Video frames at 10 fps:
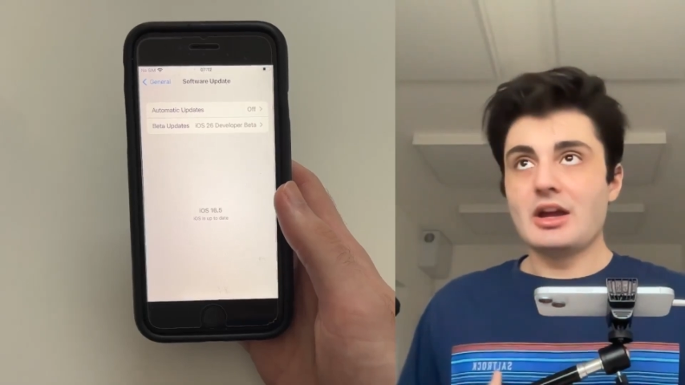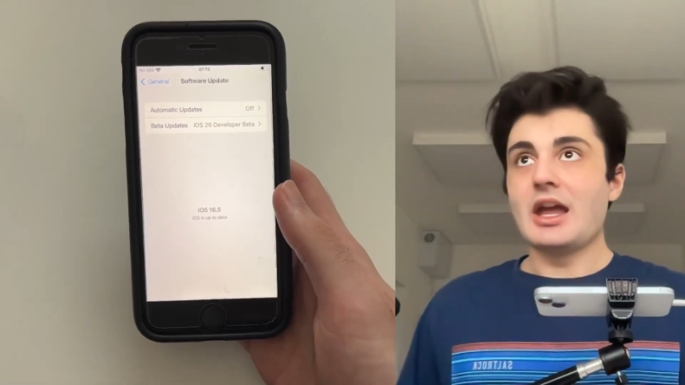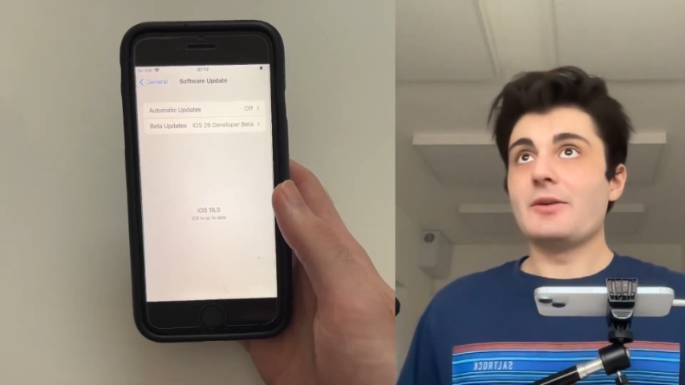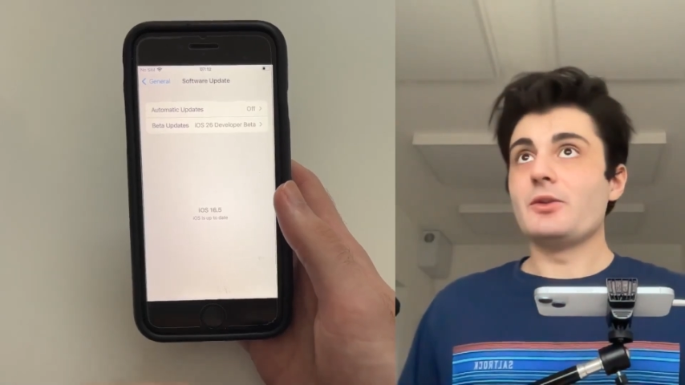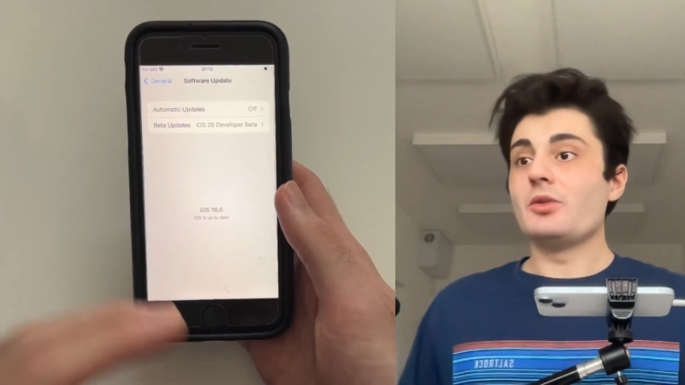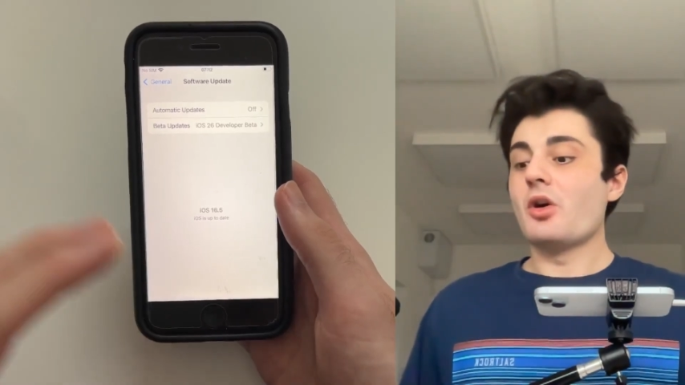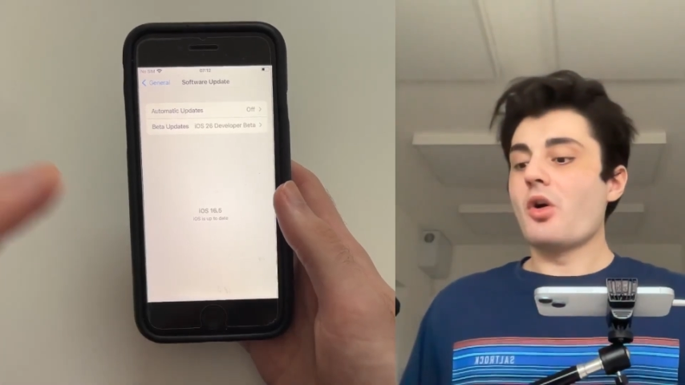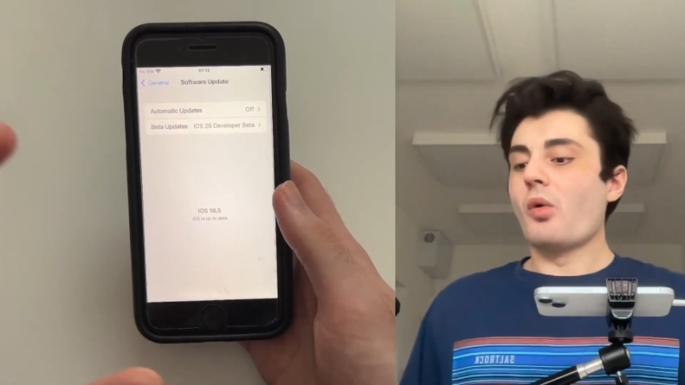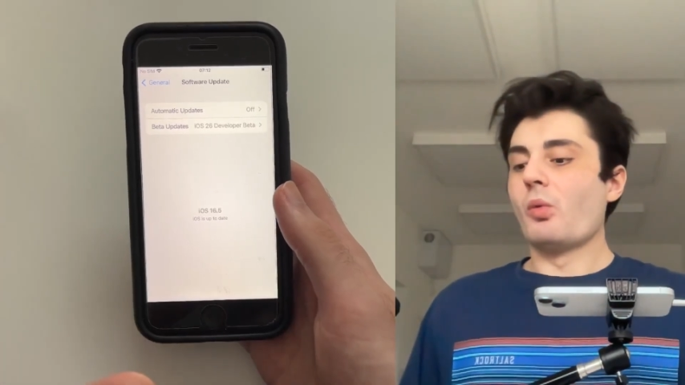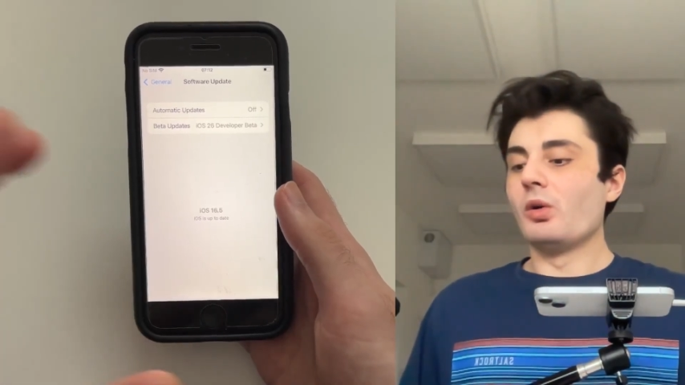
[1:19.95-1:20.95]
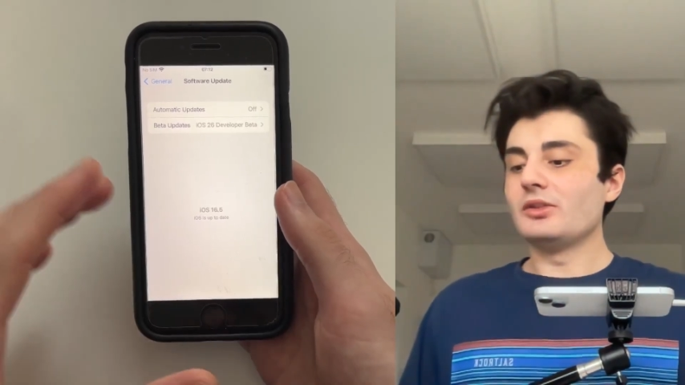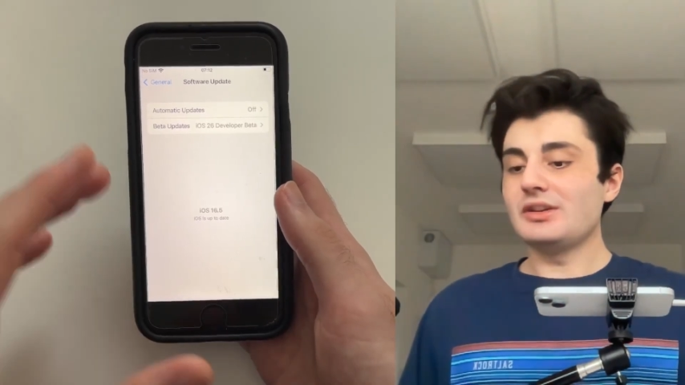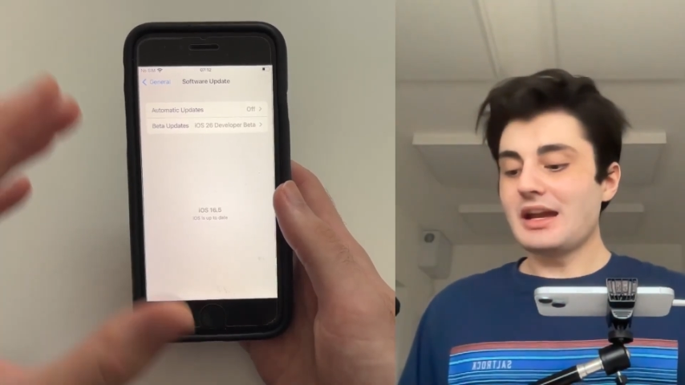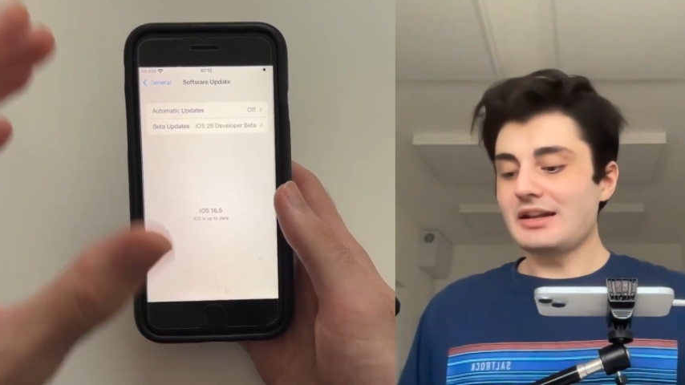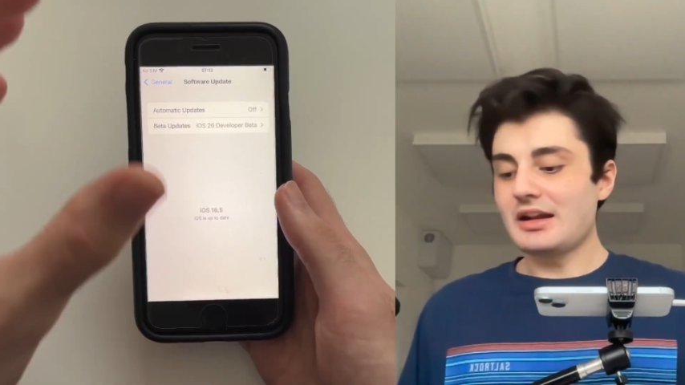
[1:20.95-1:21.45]
if you want to
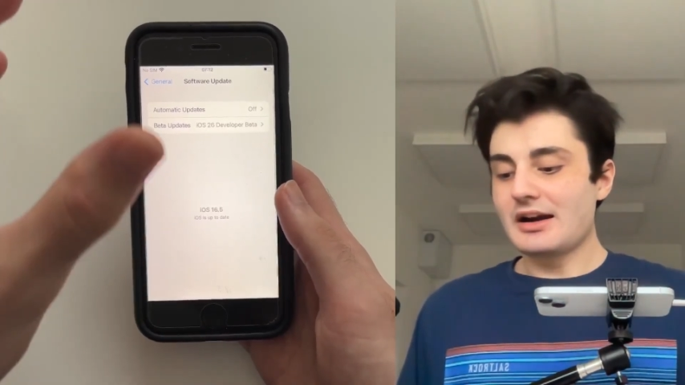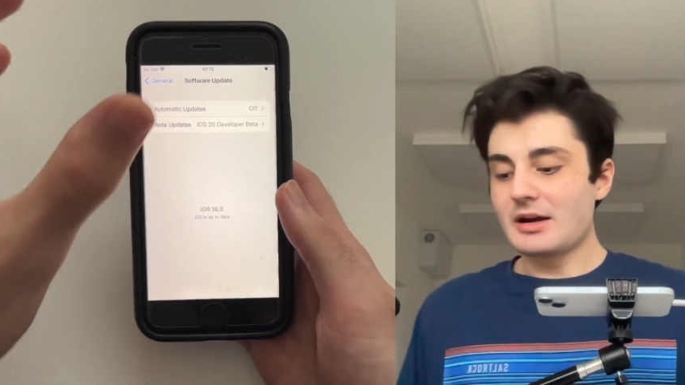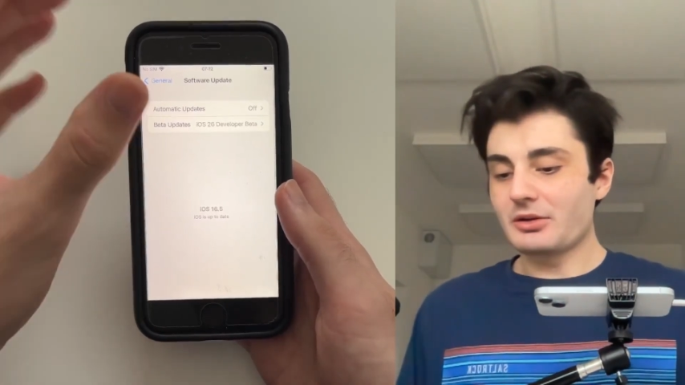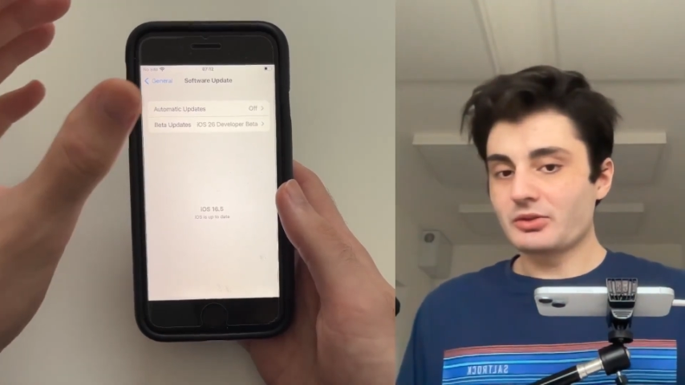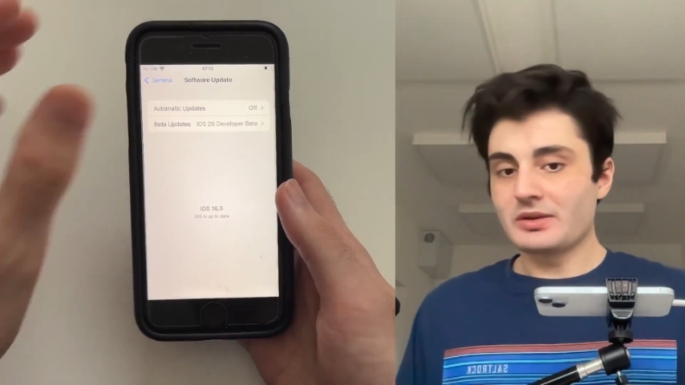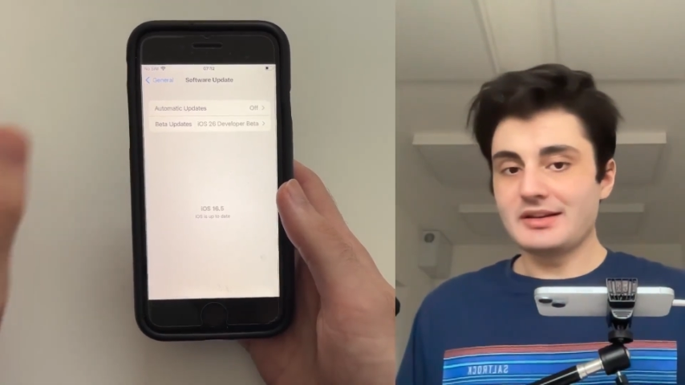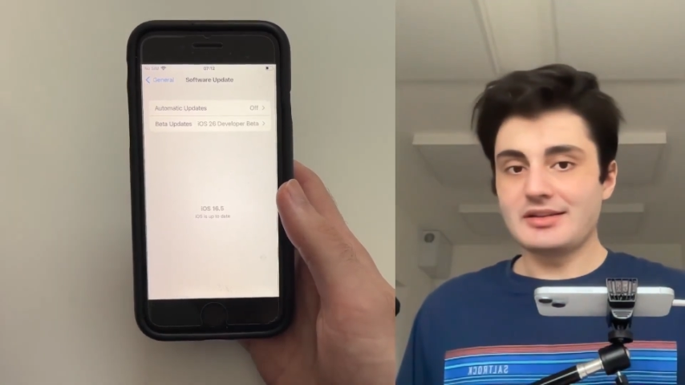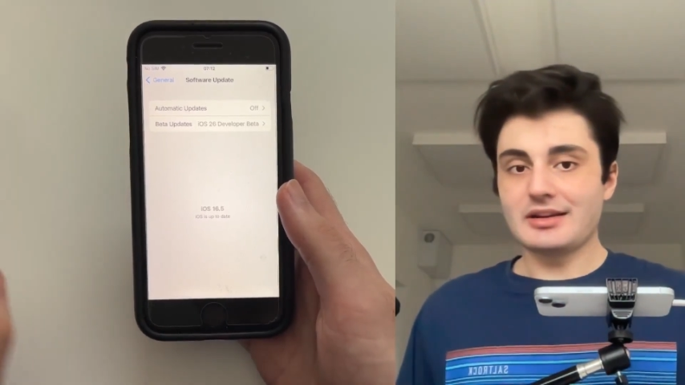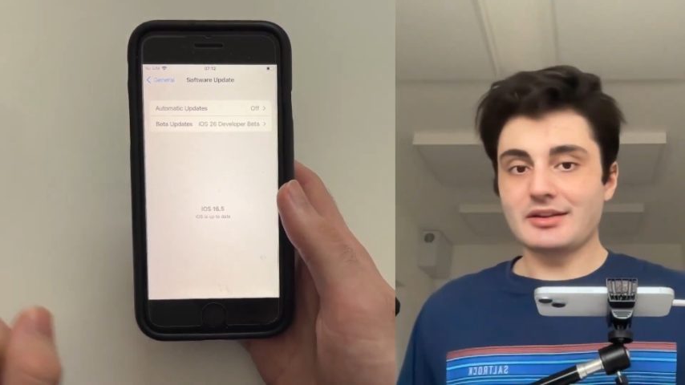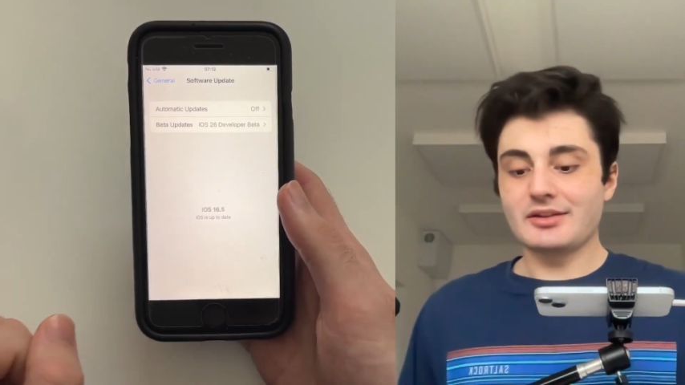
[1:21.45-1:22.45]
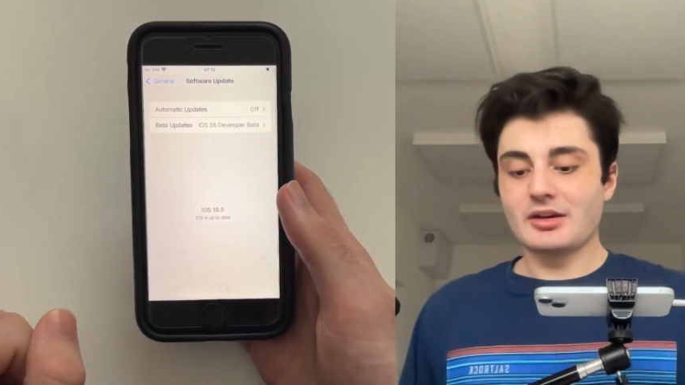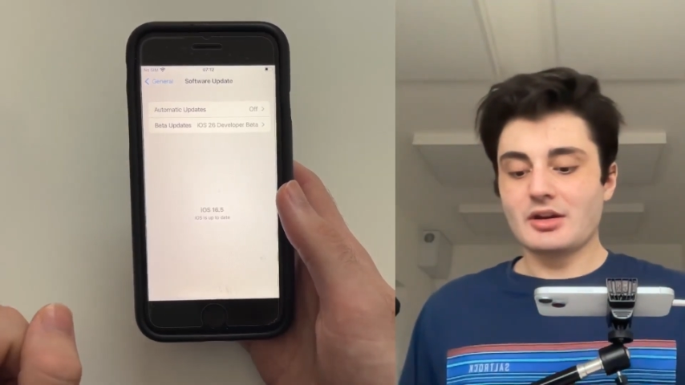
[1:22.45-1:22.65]
get the iOS 26,